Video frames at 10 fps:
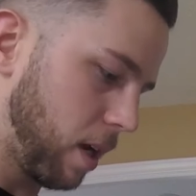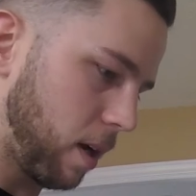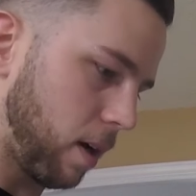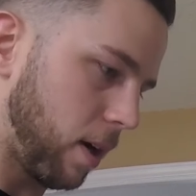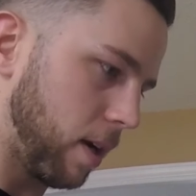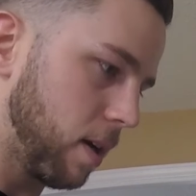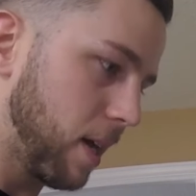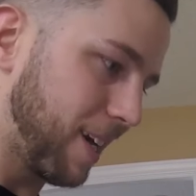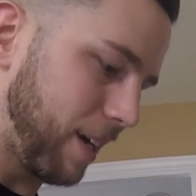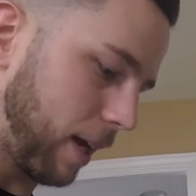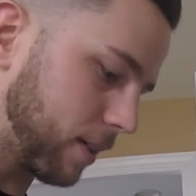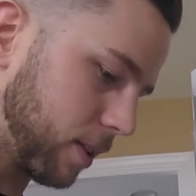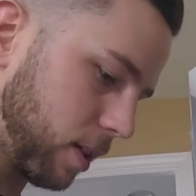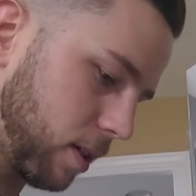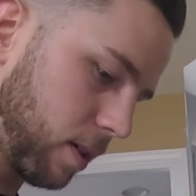All right,
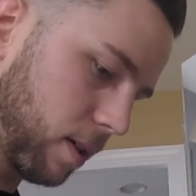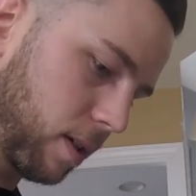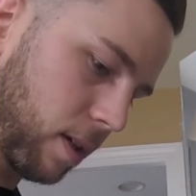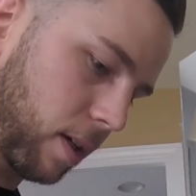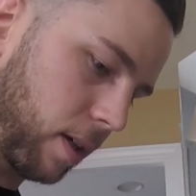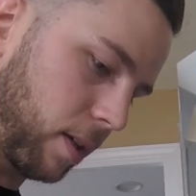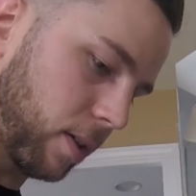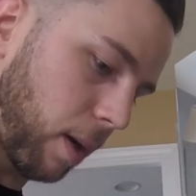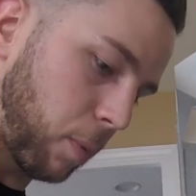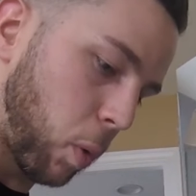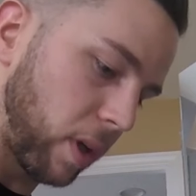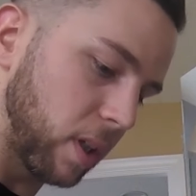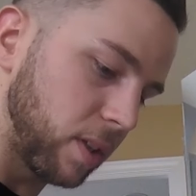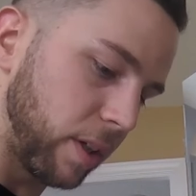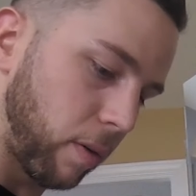next is I'm going to
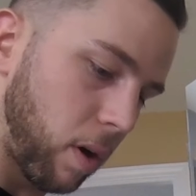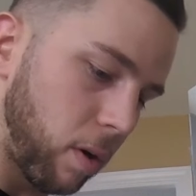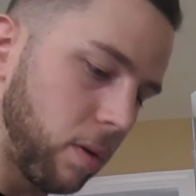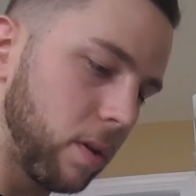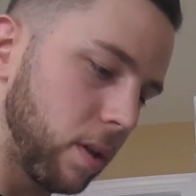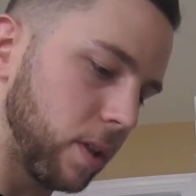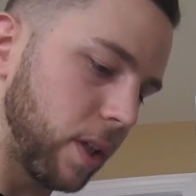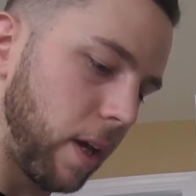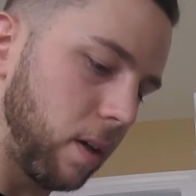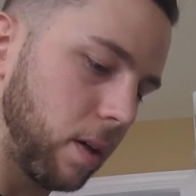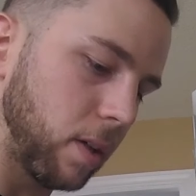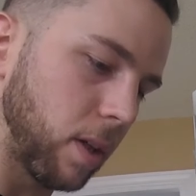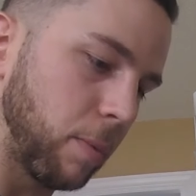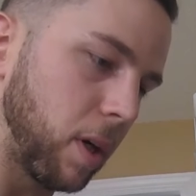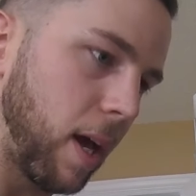0 the scale because
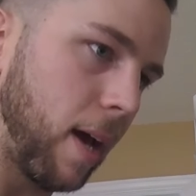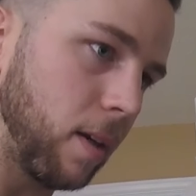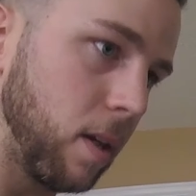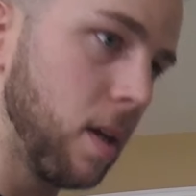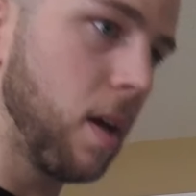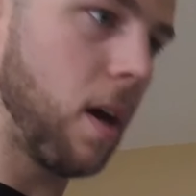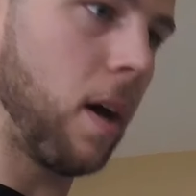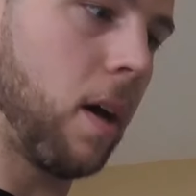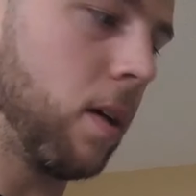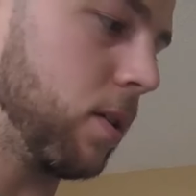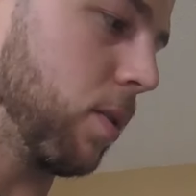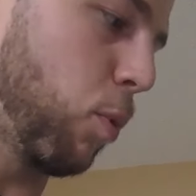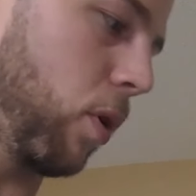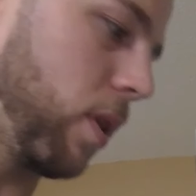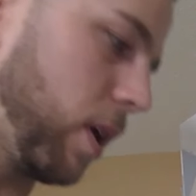I'm going to add some
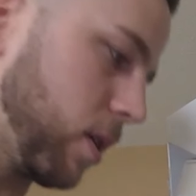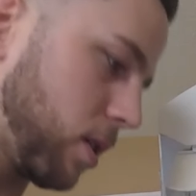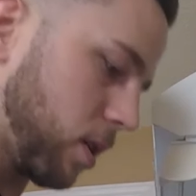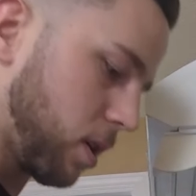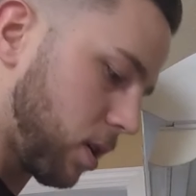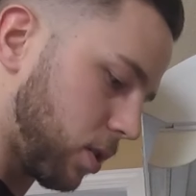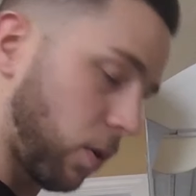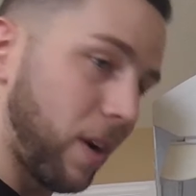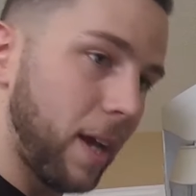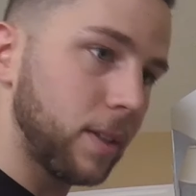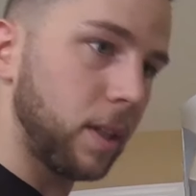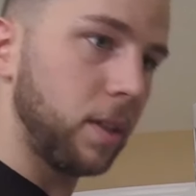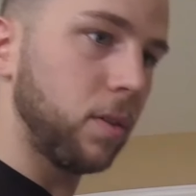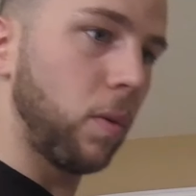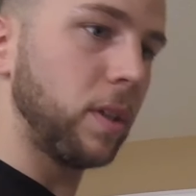more things. So next
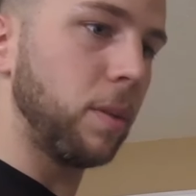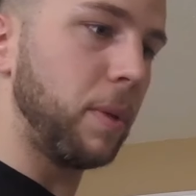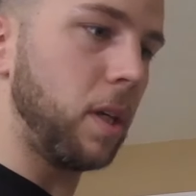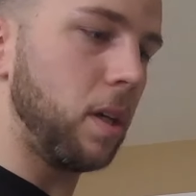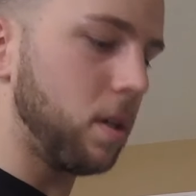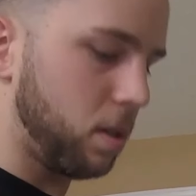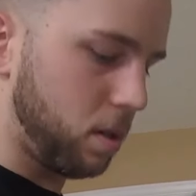is going to be